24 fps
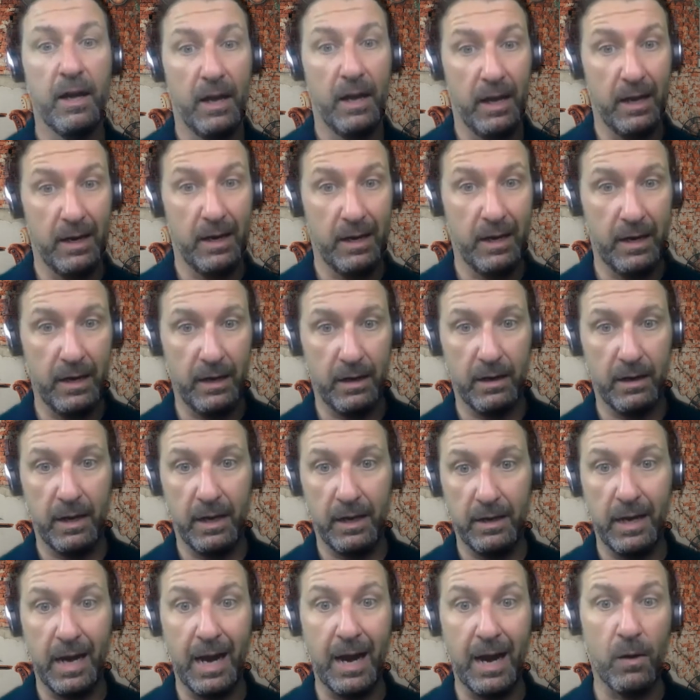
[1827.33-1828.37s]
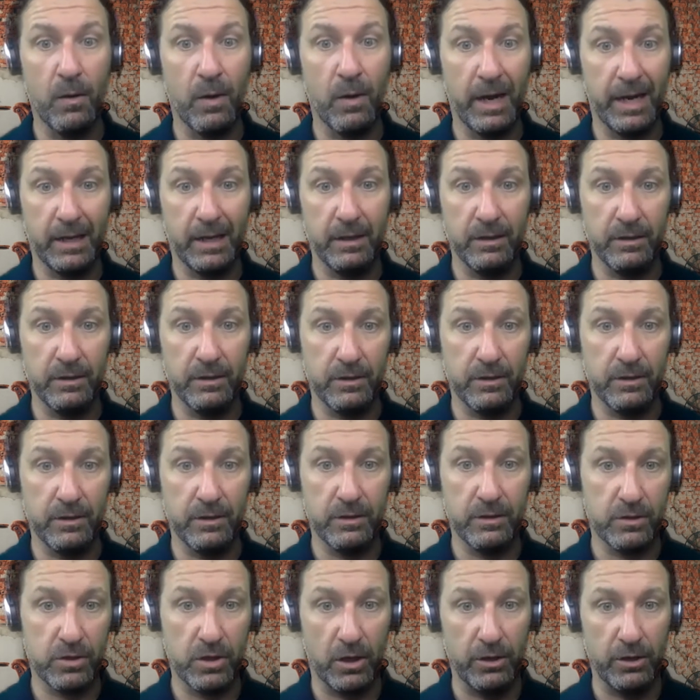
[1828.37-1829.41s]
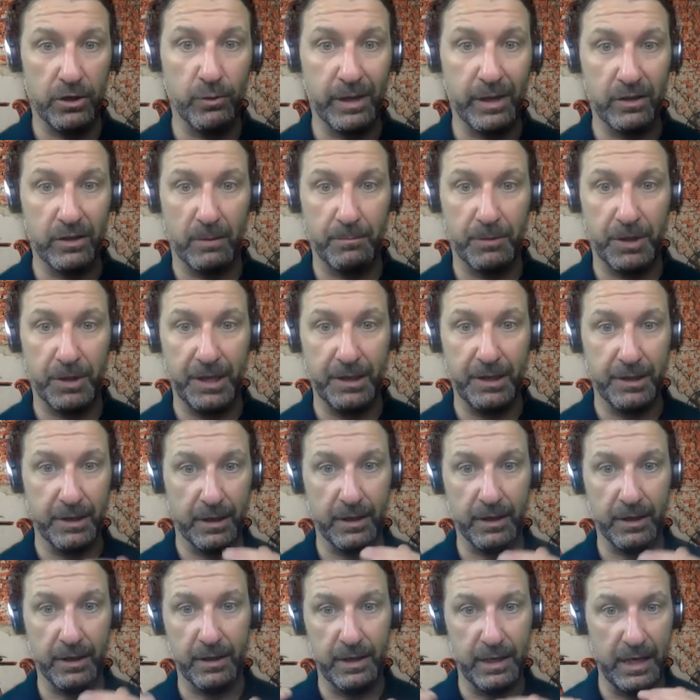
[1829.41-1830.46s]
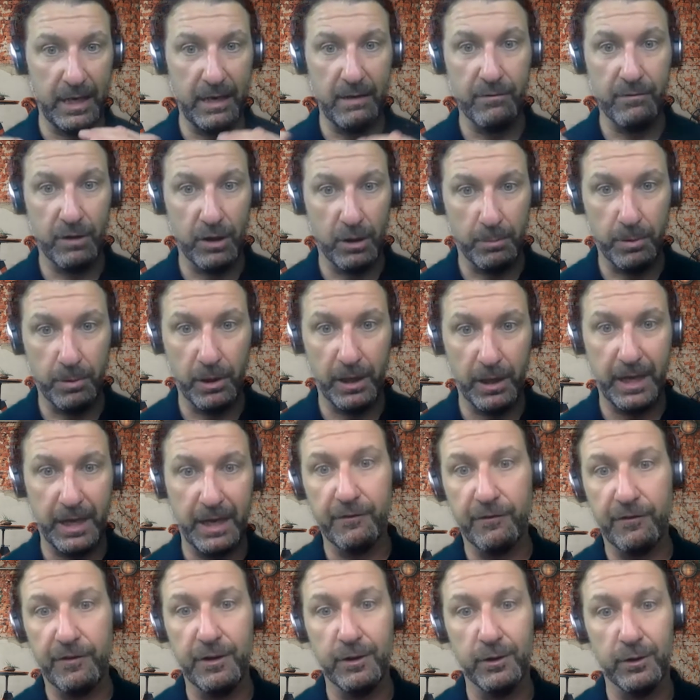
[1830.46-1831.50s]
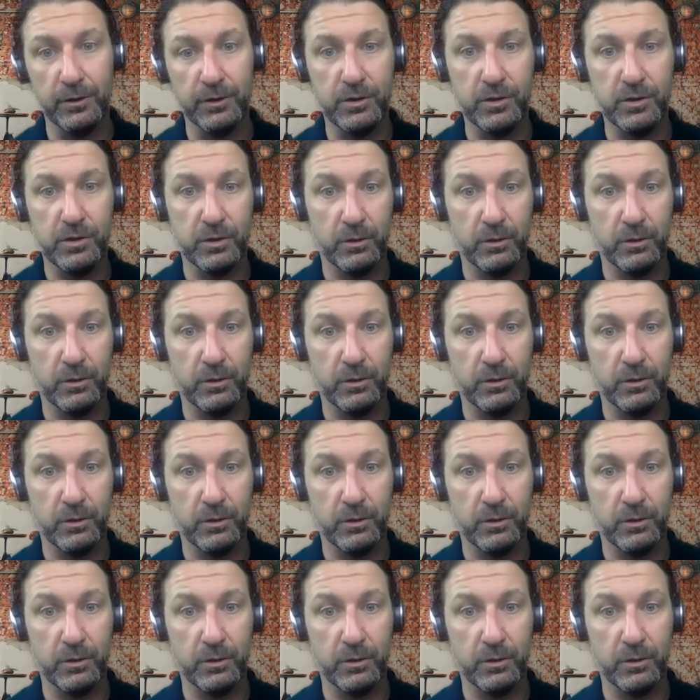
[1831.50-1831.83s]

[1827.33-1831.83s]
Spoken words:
And now I can start doing something to even the playing field,